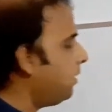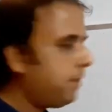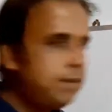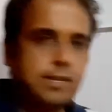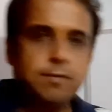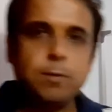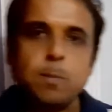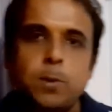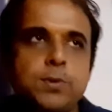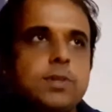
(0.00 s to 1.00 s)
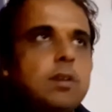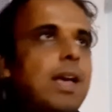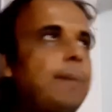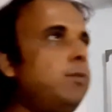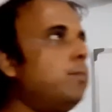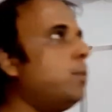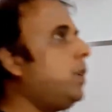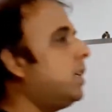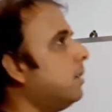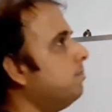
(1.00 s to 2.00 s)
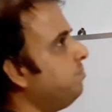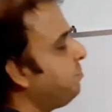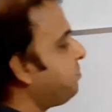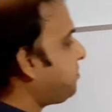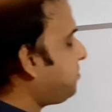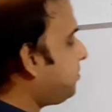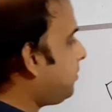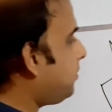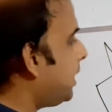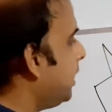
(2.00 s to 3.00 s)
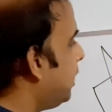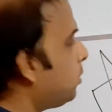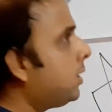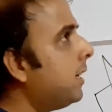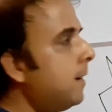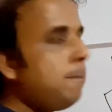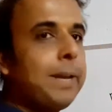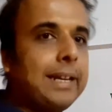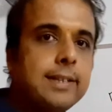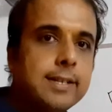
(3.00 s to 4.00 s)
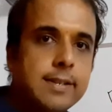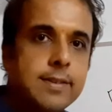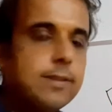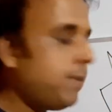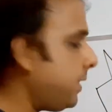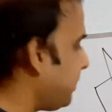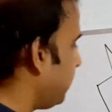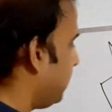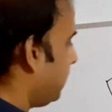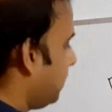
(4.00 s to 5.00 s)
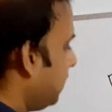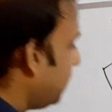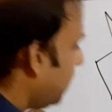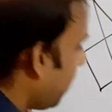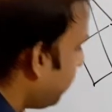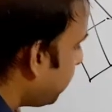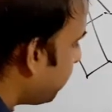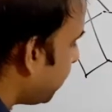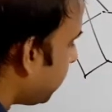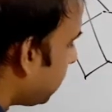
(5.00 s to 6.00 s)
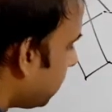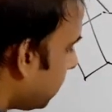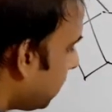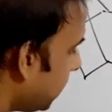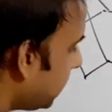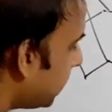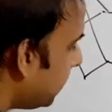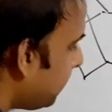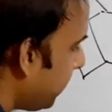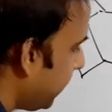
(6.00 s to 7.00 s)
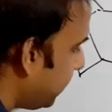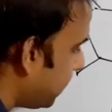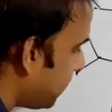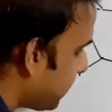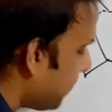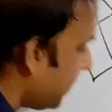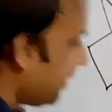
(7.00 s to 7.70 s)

First and foremost, you have to put a third parenthesis, right? you have to put a third parenthesis, right?